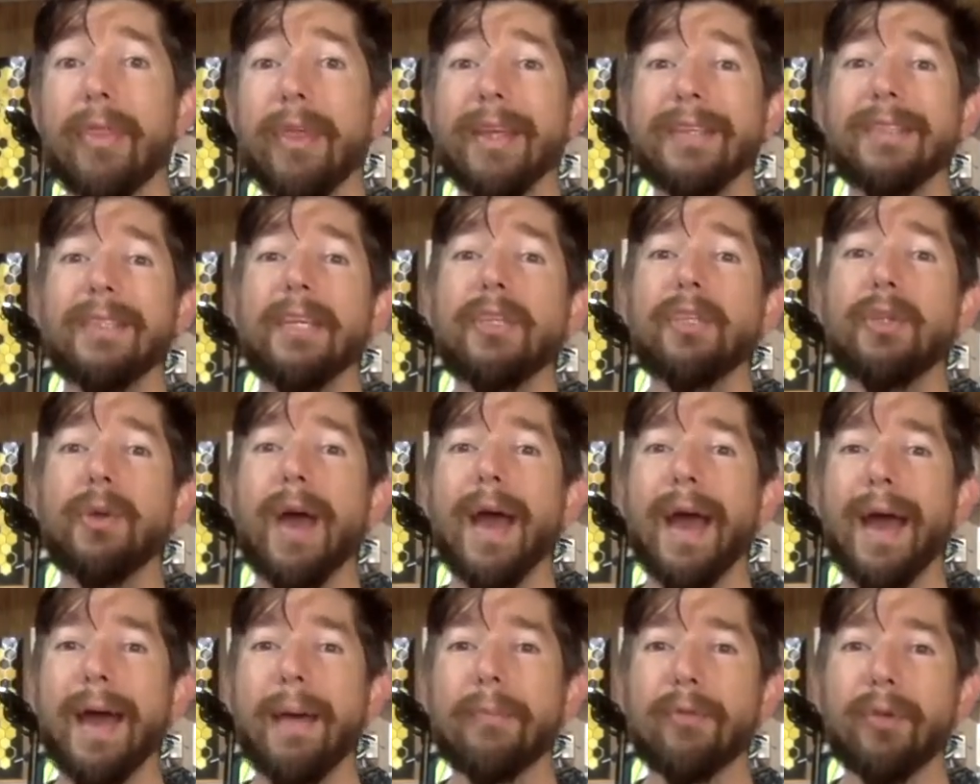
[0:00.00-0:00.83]
Things that you
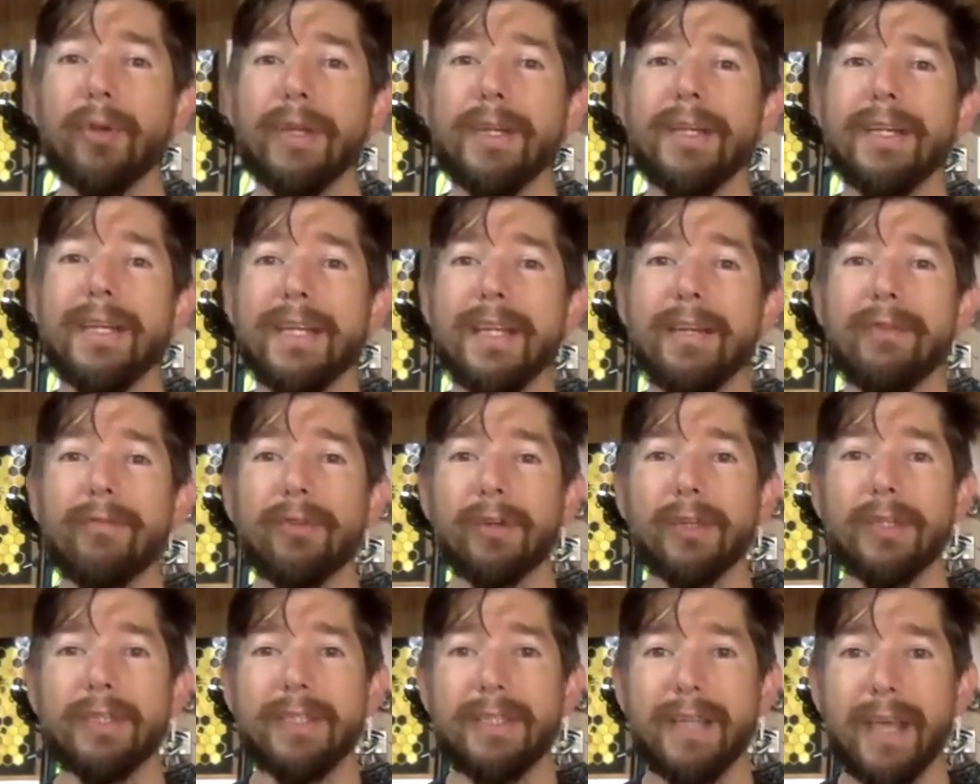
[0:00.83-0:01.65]
absolutely need
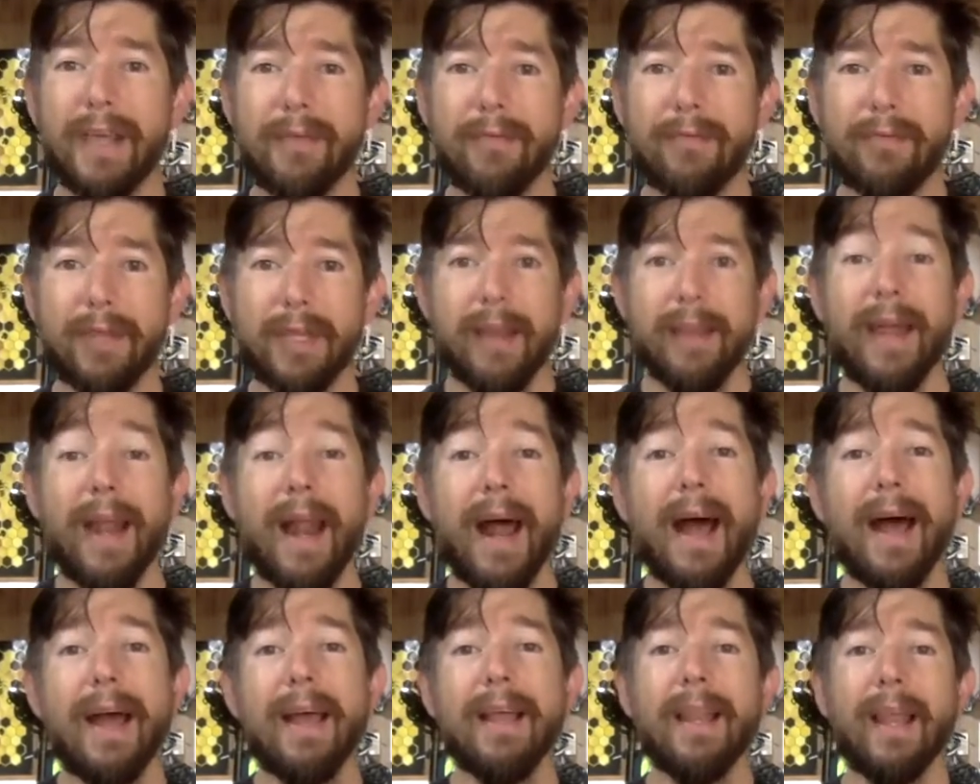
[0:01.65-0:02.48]
for safety that
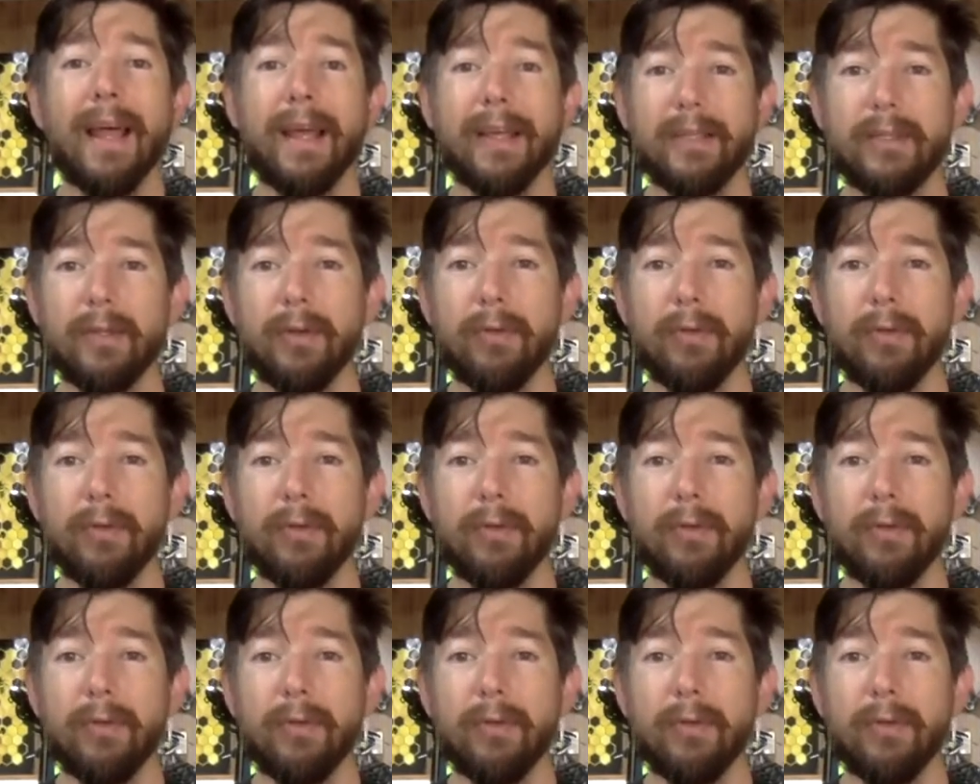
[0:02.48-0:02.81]
I like to